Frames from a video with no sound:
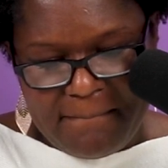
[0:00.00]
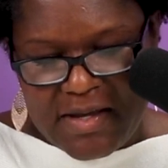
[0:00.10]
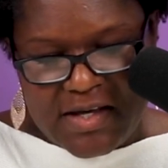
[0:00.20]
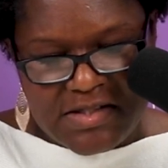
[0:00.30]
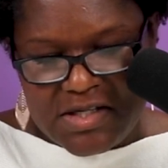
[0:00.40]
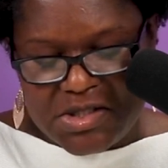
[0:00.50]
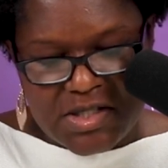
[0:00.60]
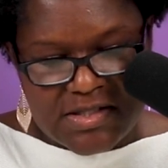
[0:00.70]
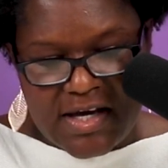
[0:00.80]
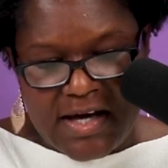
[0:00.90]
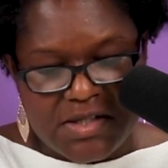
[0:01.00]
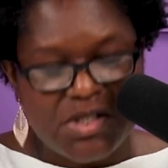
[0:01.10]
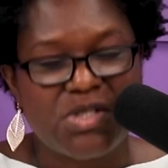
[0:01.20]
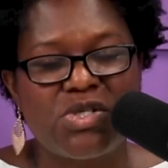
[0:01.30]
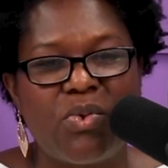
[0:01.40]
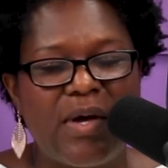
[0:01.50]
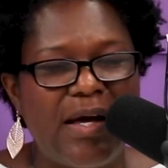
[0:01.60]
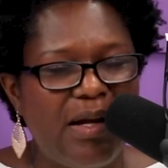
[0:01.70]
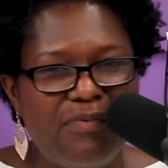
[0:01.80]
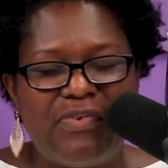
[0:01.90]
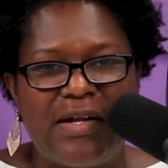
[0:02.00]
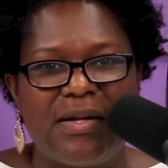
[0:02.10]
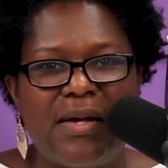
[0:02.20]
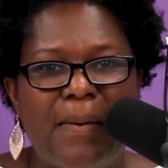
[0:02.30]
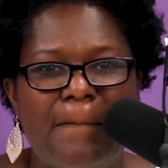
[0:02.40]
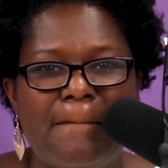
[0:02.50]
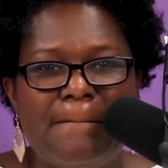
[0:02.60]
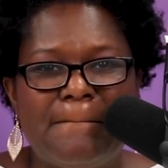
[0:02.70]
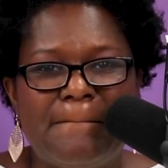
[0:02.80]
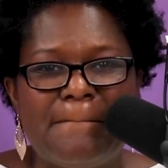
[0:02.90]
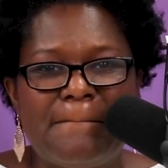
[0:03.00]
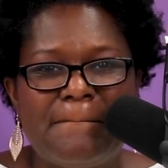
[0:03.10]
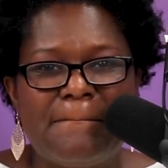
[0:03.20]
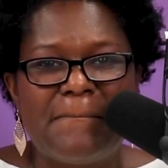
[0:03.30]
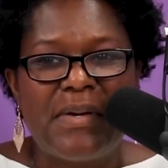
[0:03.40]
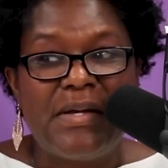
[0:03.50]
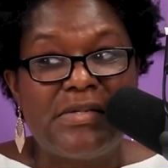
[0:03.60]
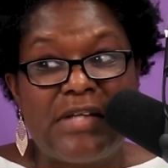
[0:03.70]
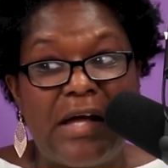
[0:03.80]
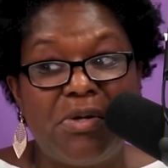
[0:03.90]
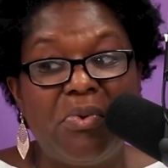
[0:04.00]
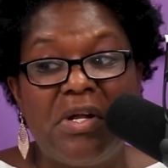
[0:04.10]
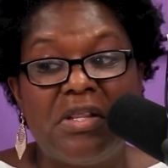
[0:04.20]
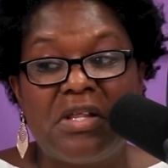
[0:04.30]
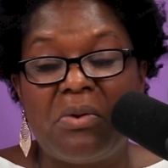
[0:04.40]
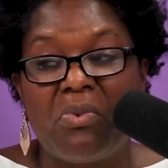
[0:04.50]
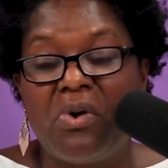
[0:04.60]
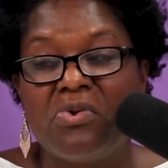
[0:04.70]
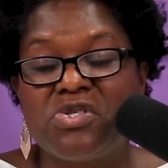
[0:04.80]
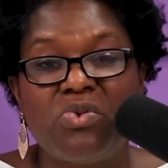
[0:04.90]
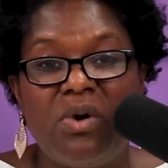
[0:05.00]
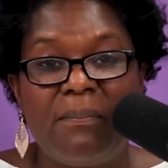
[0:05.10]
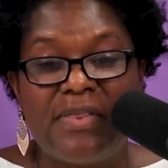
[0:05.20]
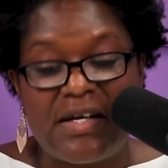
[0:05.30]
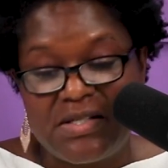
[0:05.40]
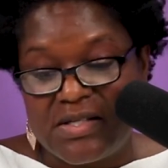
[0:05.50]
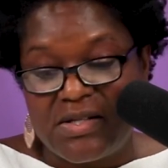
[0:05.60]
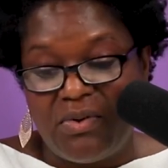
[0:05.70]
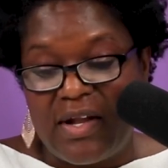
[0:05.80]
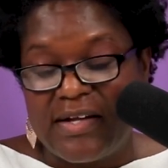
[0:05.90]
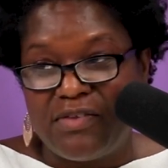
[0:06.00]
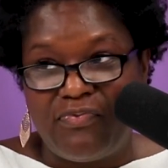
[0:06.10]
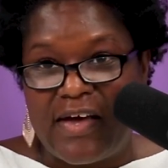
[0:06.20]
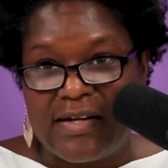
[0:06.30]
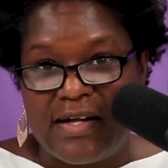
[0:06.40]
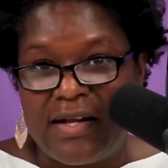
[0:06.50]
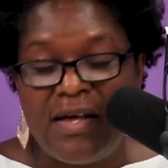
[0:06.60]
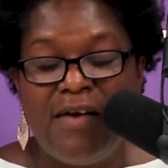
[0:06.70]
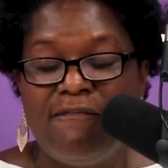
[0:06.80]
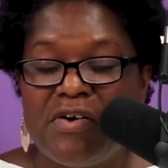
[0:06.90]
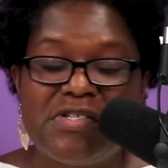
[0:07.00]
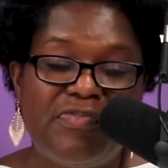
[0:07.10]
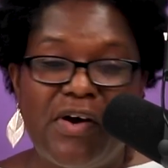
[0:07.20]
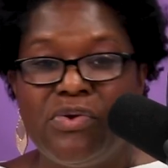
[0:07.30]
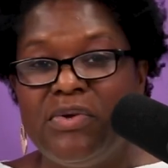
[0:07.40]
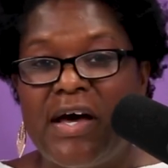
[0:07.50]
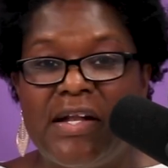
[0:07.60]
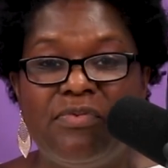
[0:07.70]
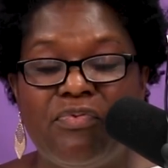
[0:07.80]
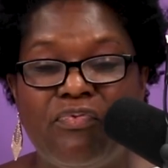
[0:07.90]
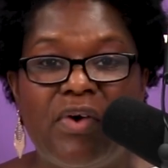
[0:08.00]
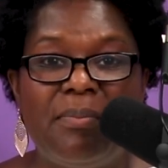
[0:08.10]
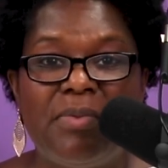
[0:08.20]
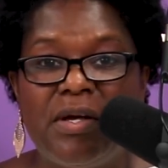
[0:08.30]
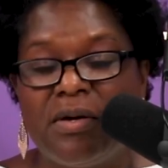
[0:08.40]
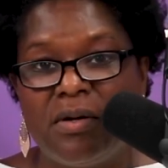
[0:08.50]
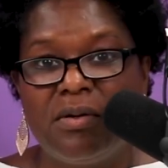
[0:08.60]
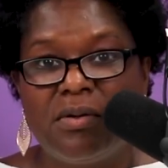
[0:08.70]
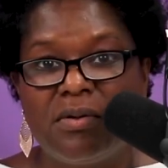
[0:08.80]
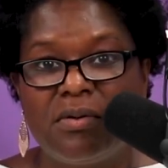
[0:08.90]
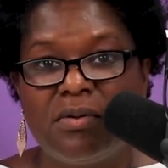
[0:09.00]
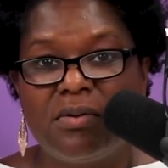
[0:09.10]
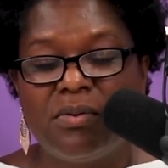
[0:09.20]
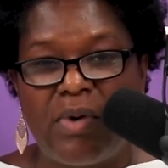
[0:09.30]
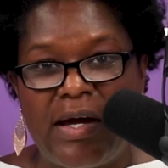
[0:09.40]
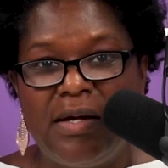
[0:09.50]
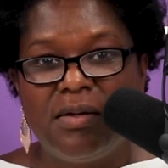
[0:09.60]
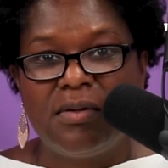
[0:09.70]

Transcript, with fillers: because he's just, God has just so elevated him. He's not doing anything wrong to him, but they just don't like the fact that, first of all, you're not even from here, right?